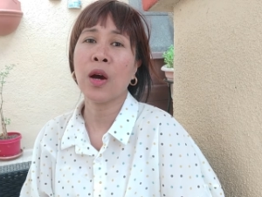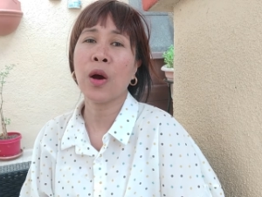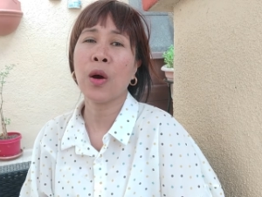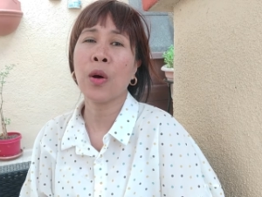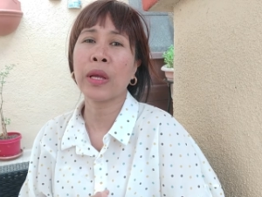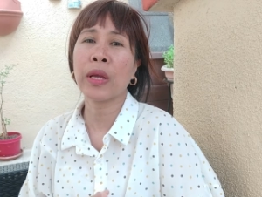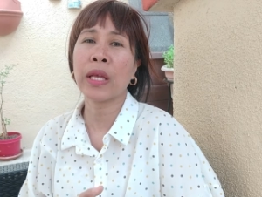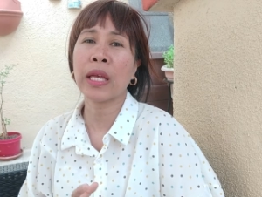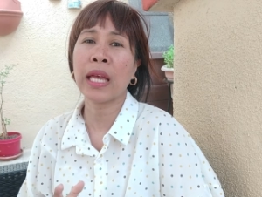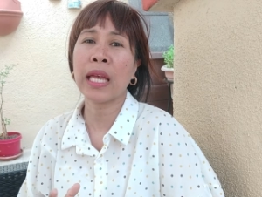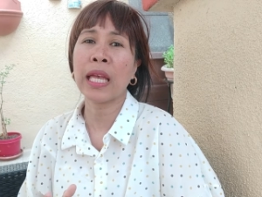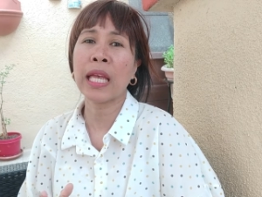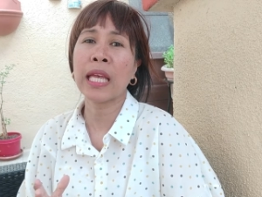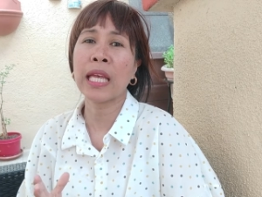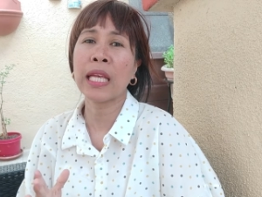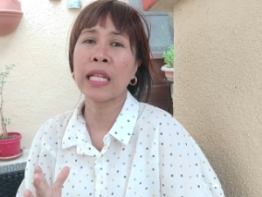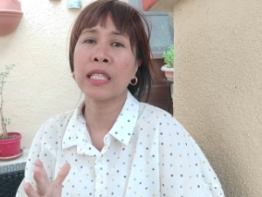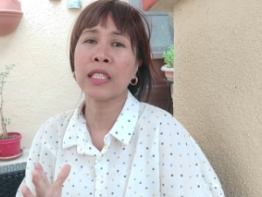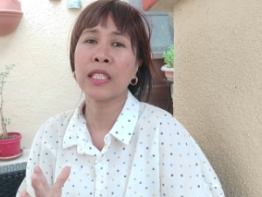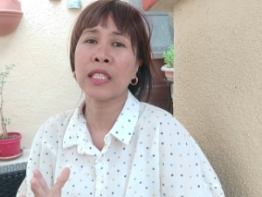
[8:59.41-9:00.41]
Okay,
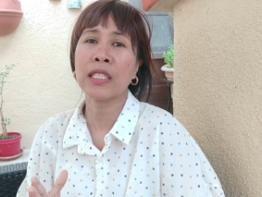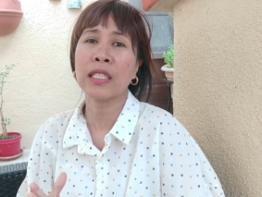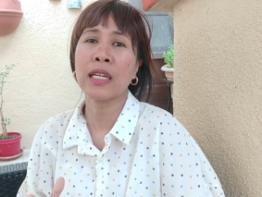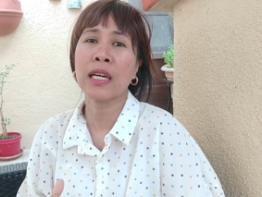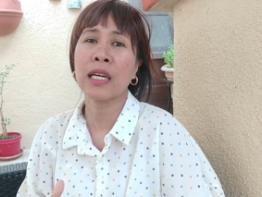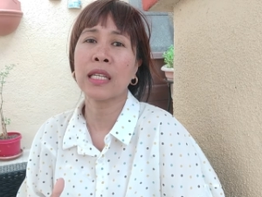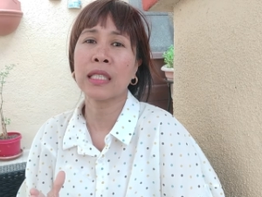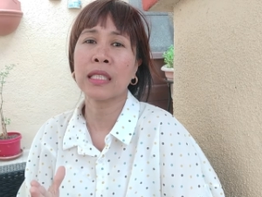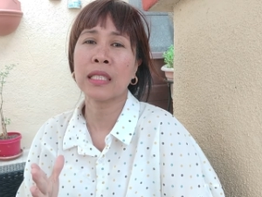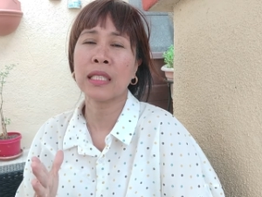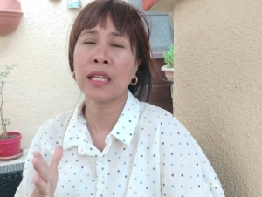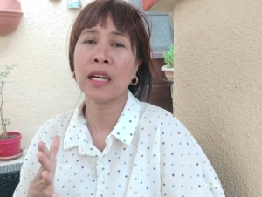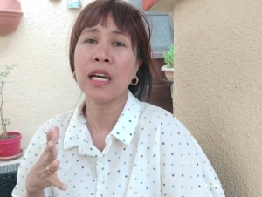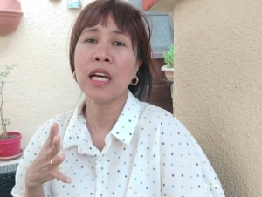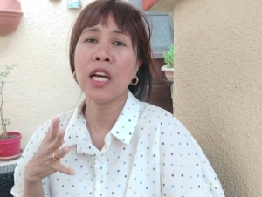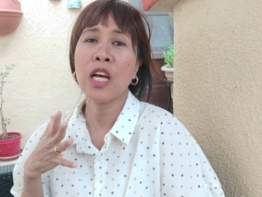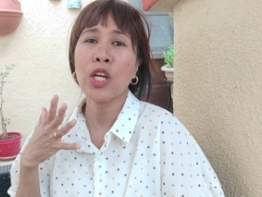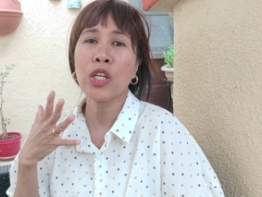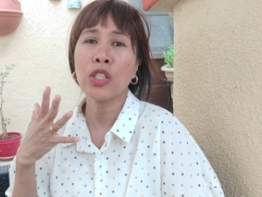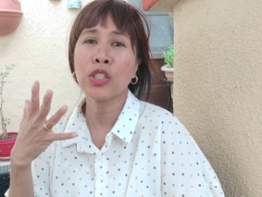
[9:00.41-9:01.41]
he does not uh,
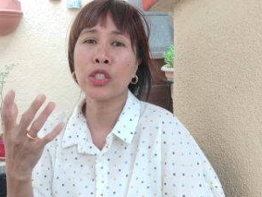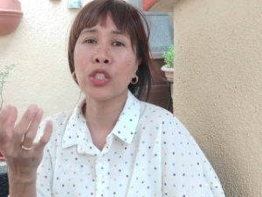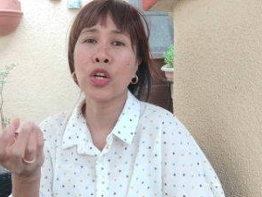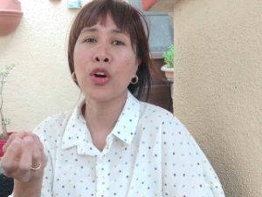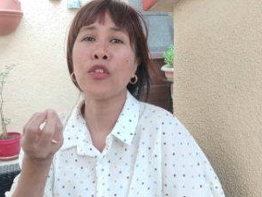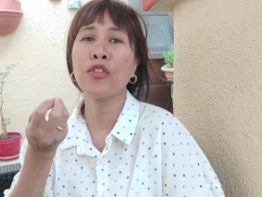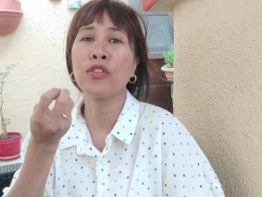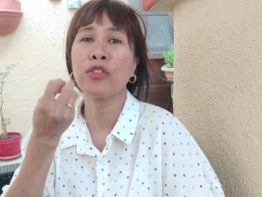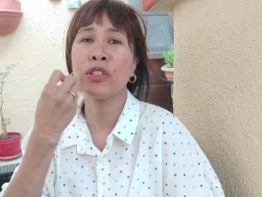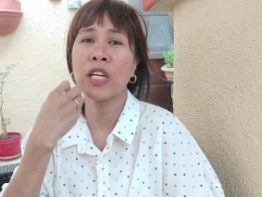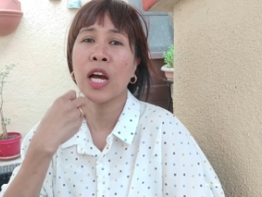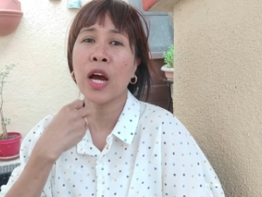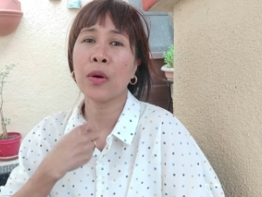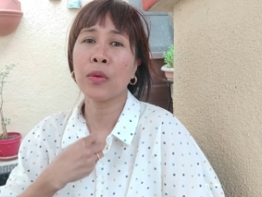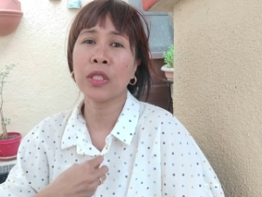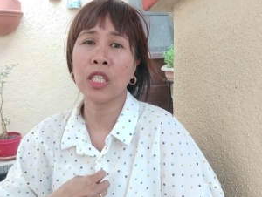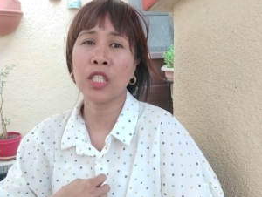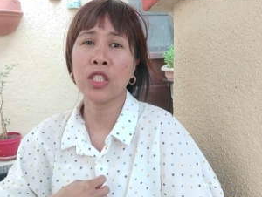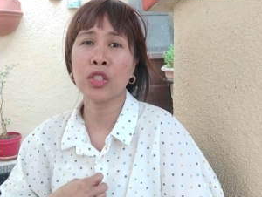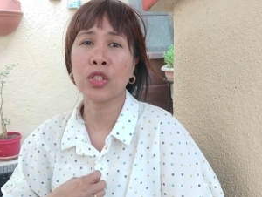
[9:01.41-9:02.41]
shove
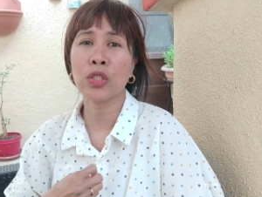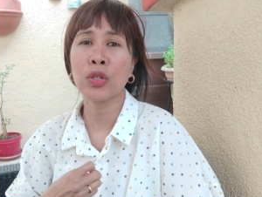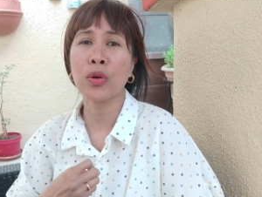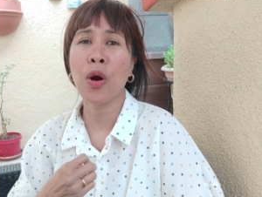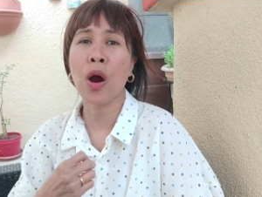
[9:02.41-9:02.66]
down into